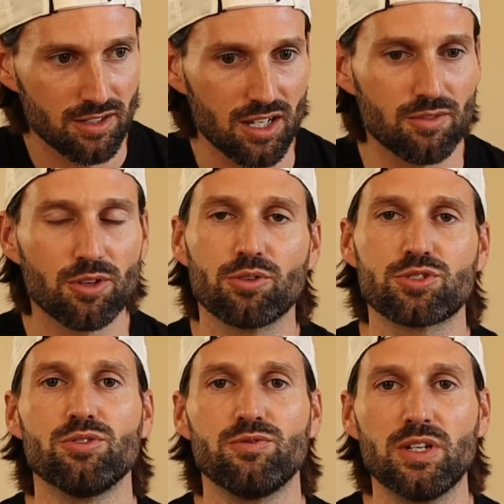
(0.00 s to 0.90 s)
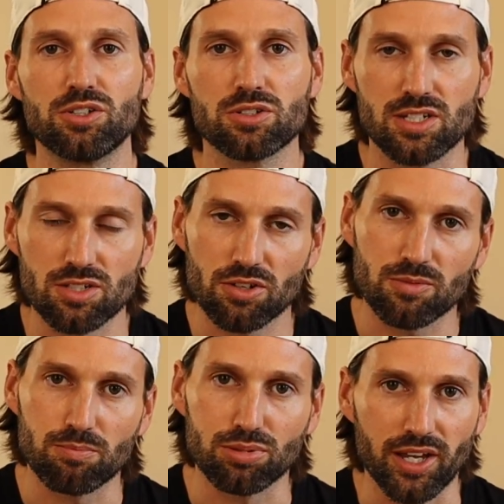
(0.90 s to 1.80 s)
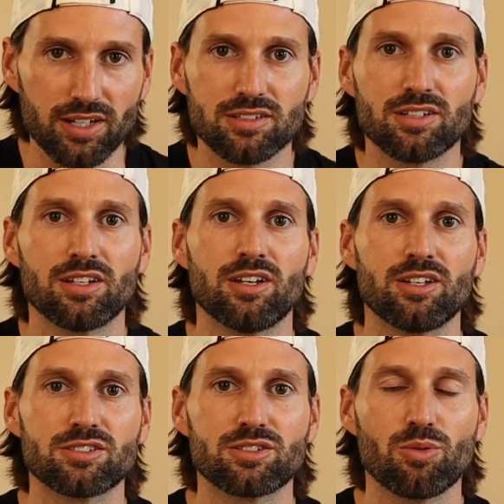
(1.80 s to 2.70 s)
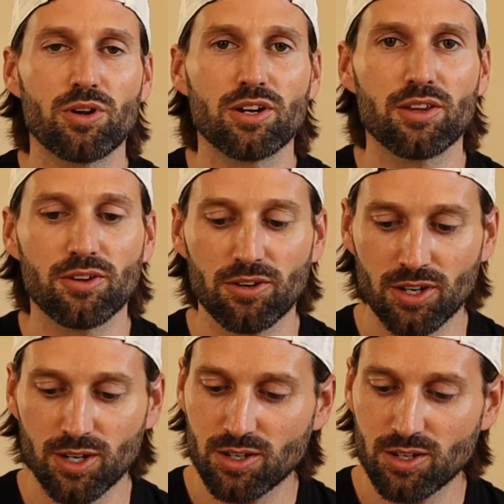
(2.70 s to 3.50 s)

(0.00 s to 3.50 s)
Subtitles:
even though there's new features, they start to blend to one another.